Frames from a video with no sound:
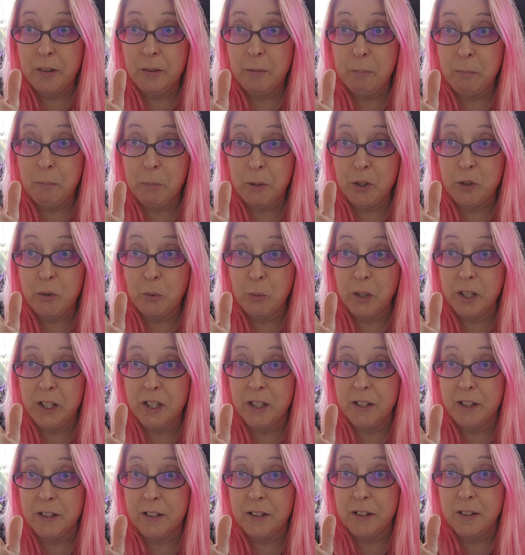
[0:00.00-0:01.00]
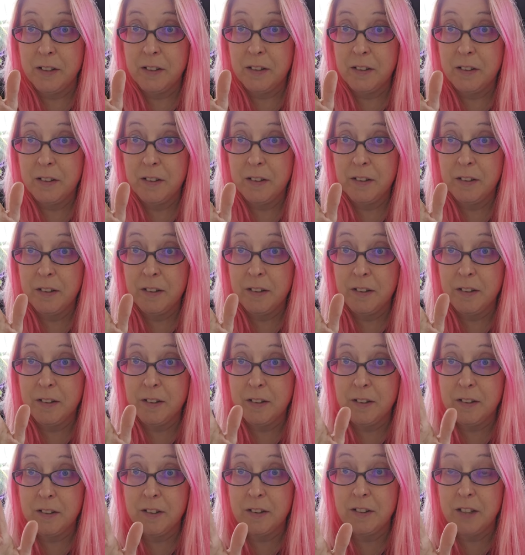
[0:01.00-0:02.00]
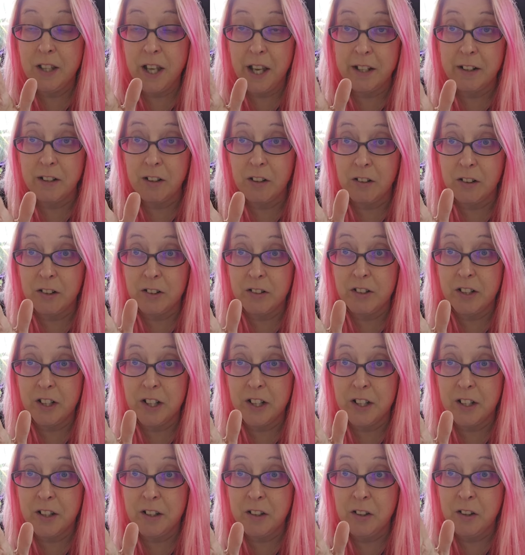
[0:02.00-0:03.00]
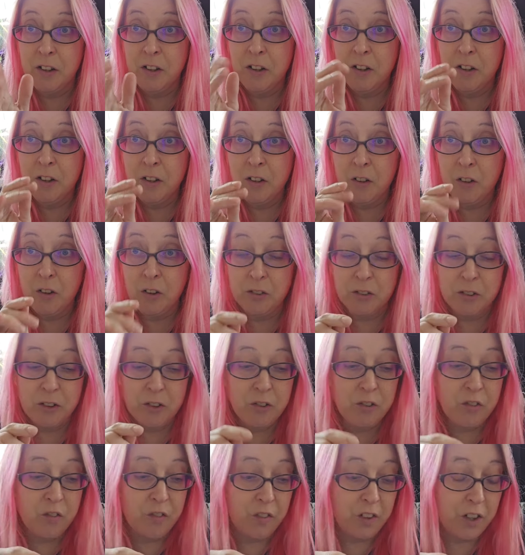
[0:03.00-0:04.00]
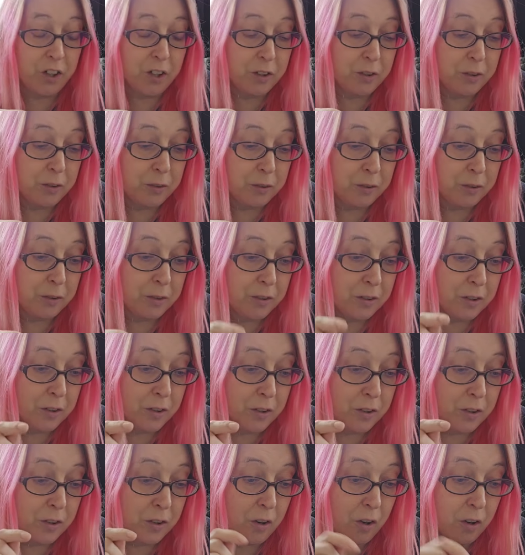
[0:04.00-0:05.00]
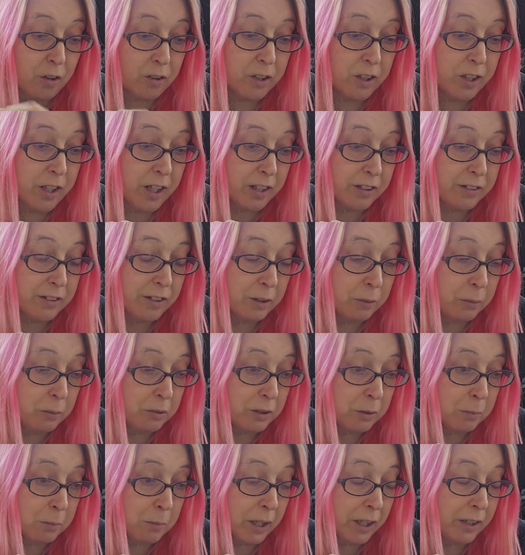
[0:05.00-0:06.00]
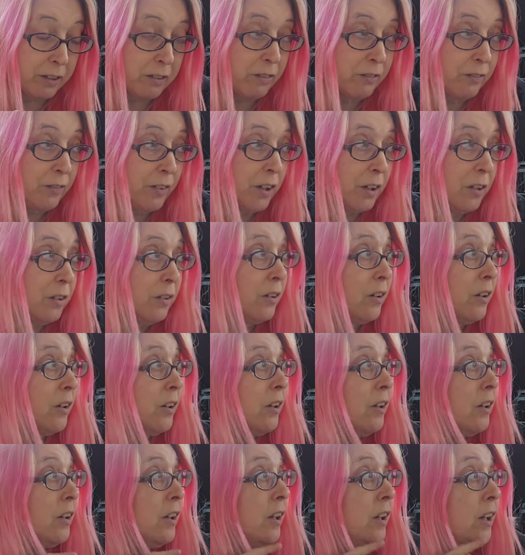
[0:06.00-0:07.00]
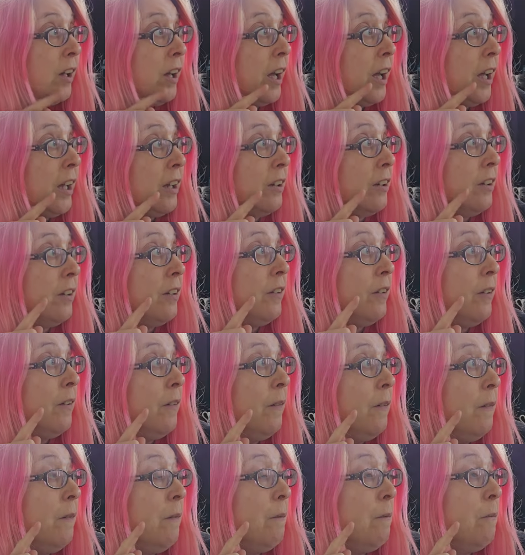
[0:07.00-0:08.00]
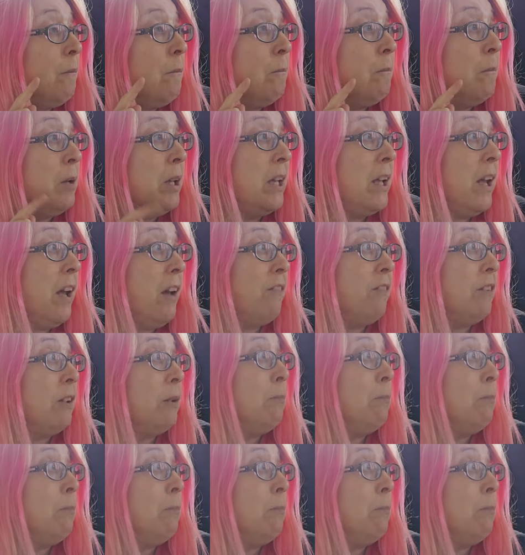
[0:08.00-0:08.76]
between the technology on this phone not connecting with the microphone and me having